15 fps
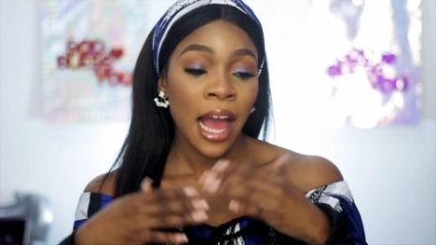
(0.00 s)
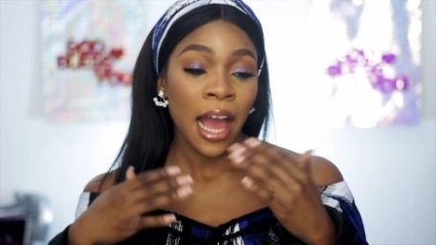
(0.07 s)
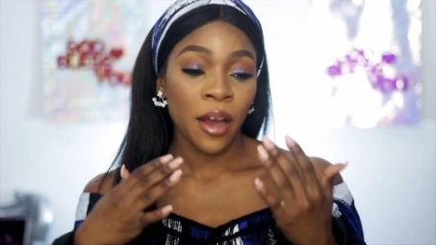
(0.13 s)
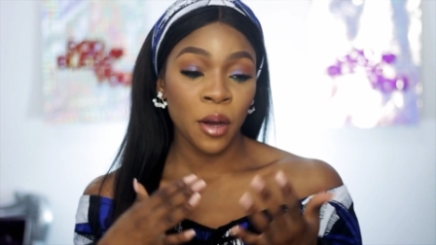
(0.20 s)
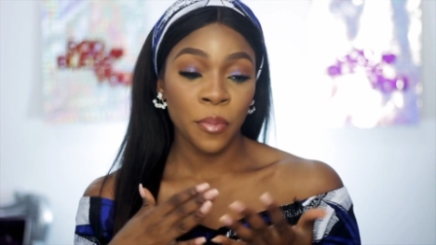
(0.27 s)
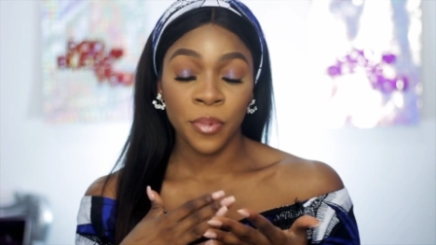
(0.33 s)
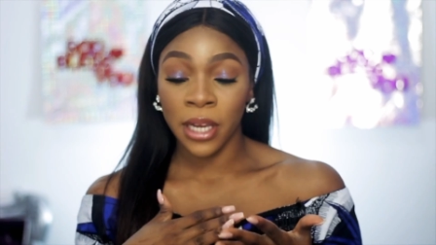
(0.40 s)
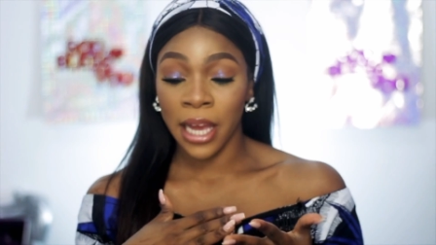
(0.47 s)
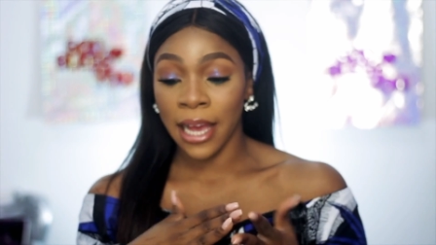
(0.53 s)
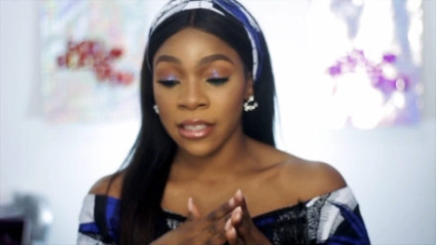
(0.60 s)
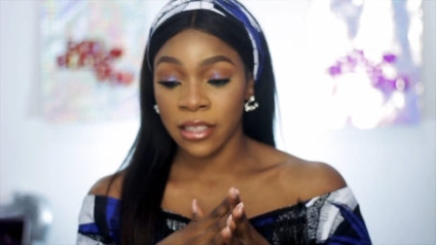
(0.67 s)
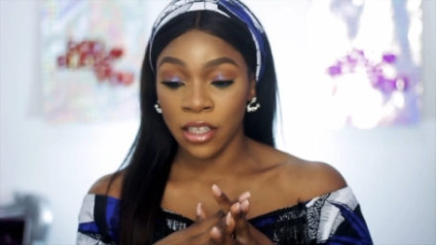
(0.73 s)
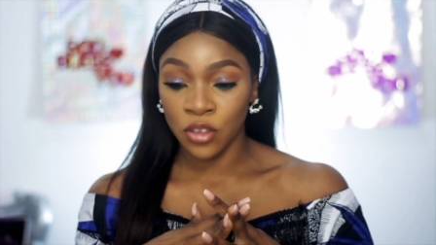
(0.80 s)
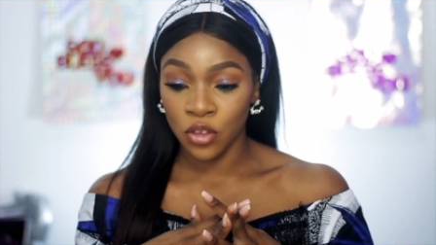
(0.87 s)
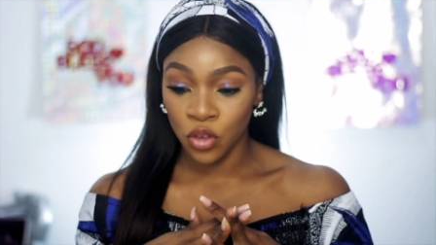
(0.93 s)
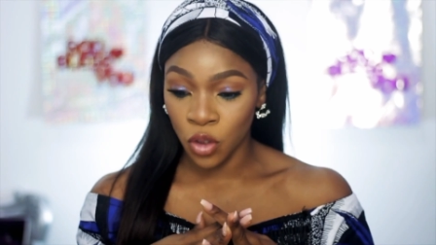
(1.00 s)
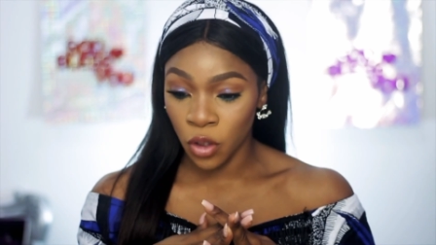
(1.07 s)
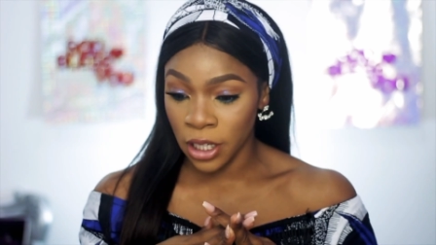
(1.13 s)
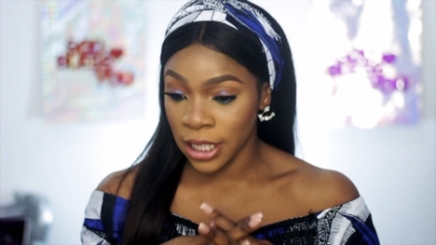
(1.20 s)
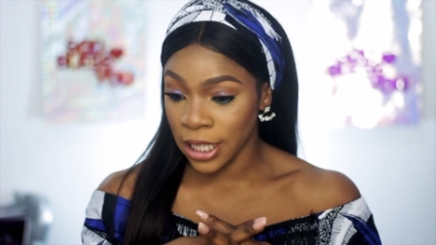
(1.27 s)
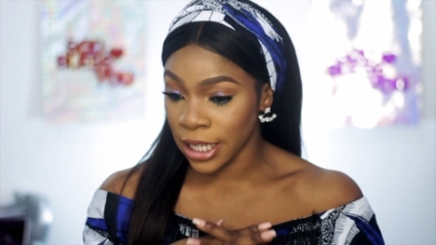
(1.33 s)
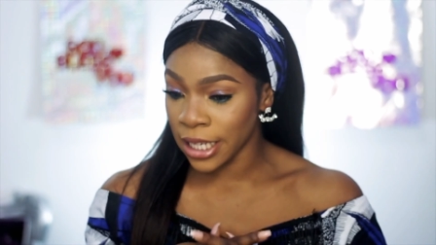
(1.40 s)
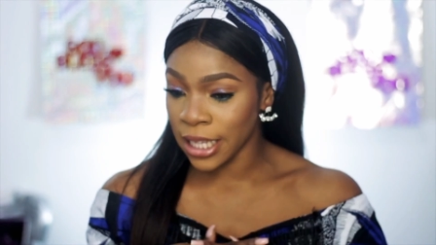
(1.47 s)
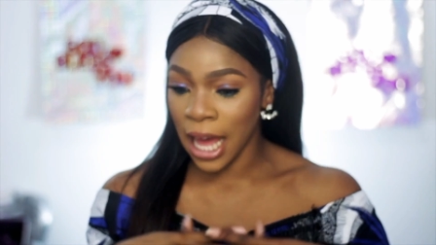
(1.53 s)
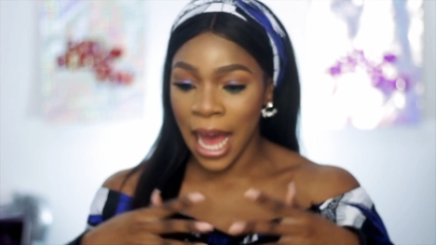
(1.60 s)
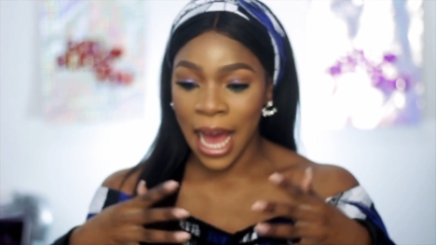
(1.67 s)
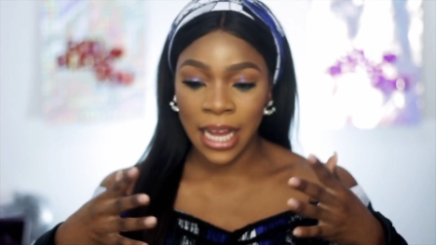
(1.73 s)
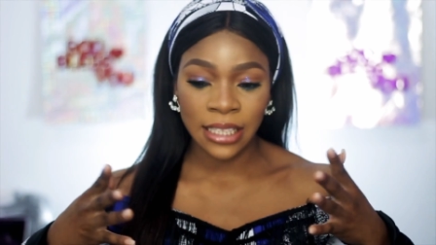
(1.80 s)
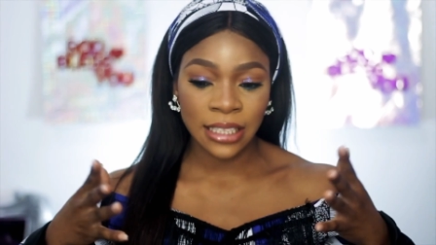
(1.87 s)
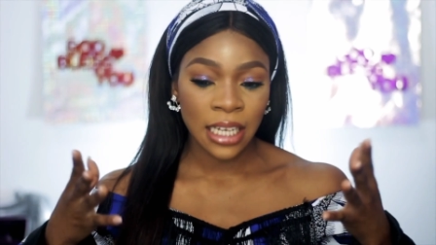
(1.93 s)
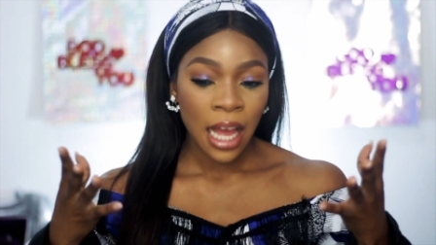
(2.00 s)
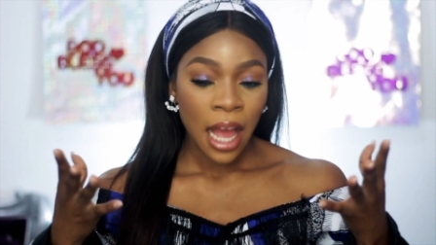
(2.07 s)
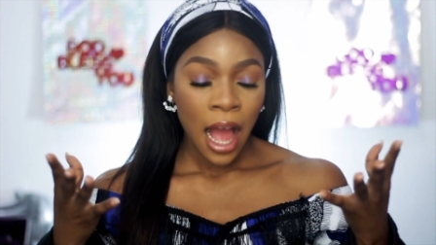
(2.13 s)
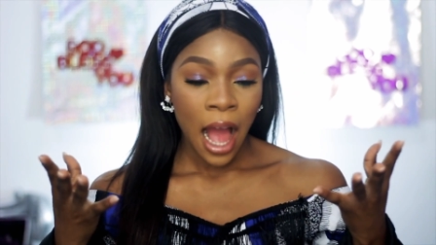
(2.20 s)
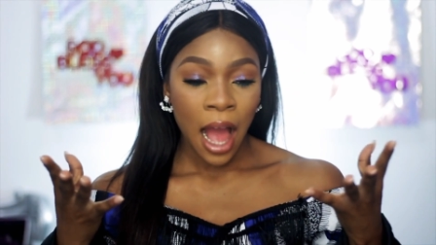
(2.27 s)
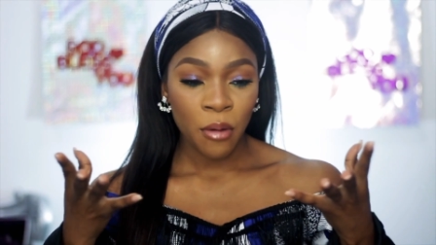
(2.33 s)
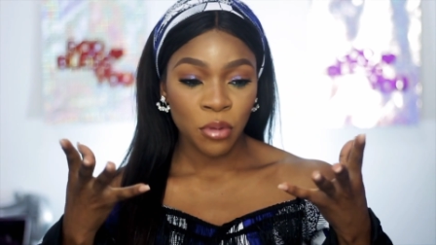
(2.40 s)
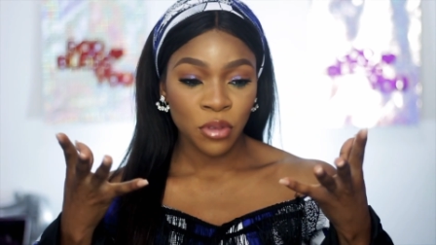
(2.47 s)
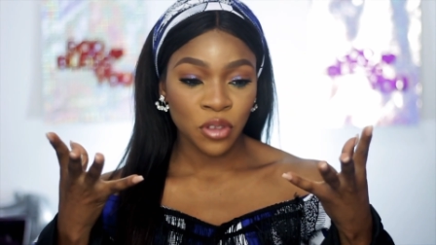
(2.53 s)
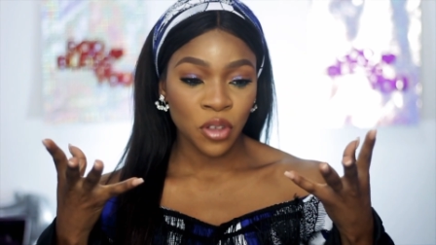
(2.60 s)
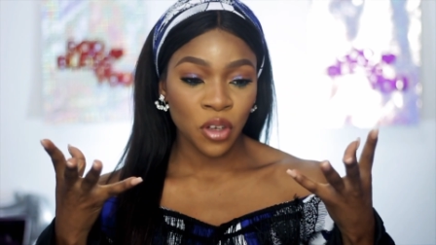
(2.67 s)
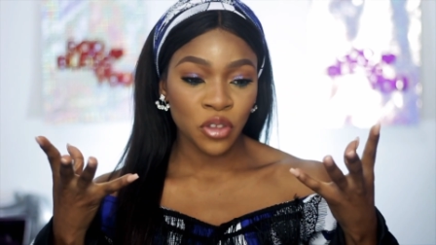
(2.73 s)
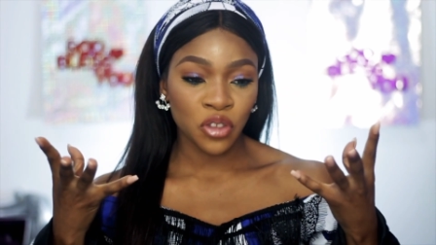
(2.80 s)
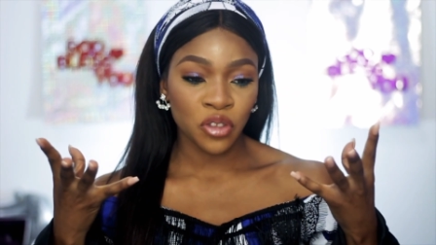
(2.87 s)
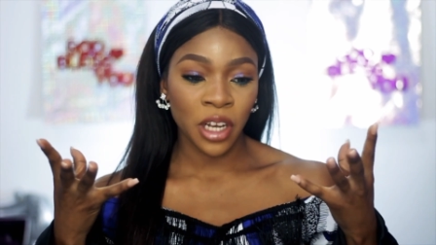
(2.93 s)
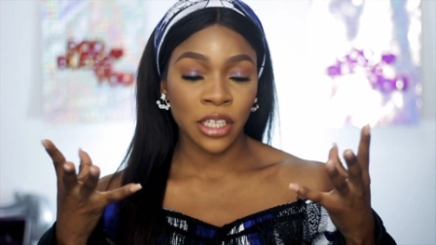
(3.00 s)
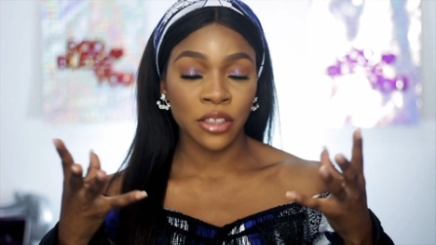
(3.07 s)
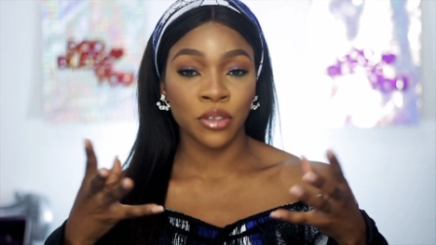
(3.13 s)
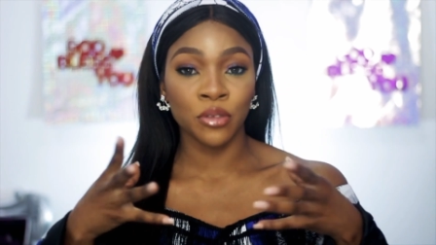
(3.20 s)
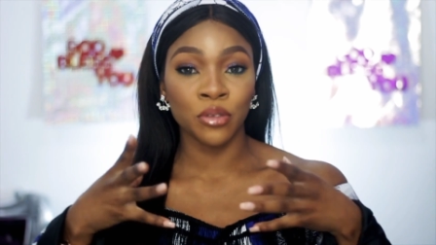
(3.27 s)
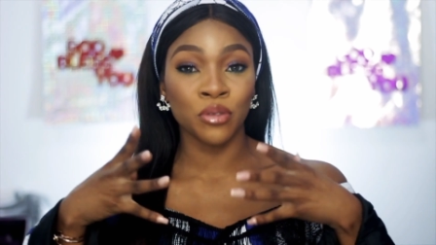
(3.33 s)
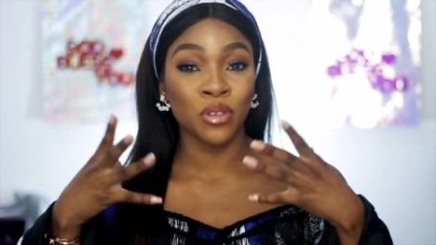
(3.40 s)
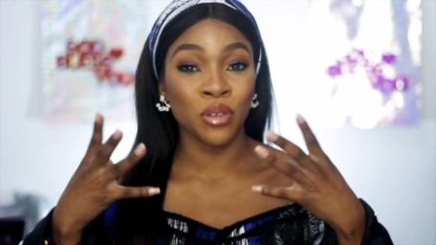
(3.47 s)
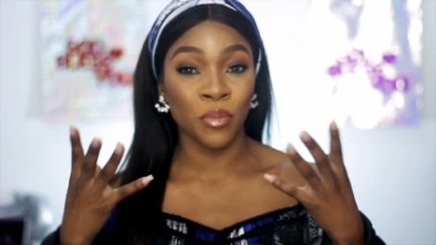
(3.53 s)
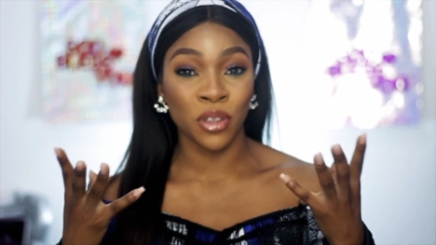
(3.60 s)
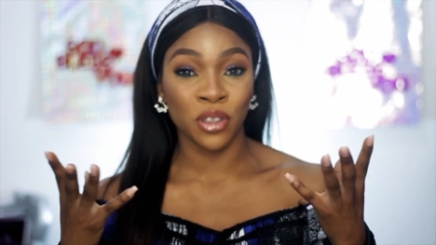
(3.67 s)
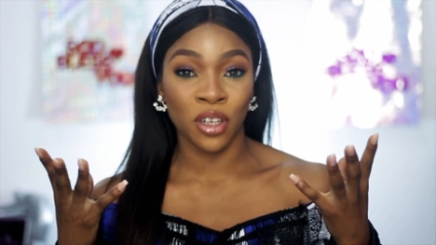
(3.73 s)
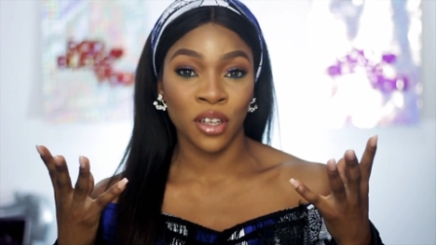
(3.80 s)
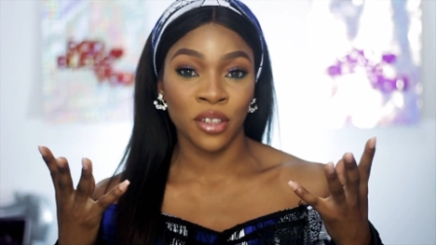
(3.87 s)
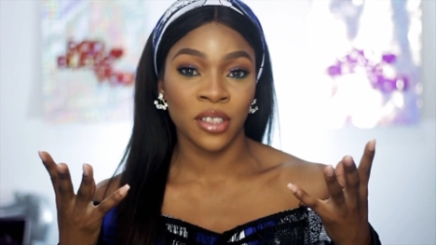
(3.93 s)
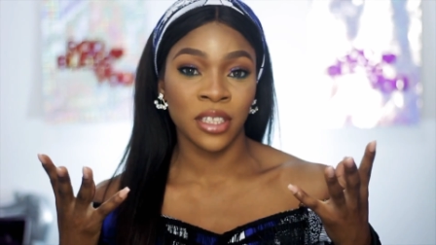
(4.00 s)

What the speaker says: I hope you guys enjoyed it, and I was not trying to do too much color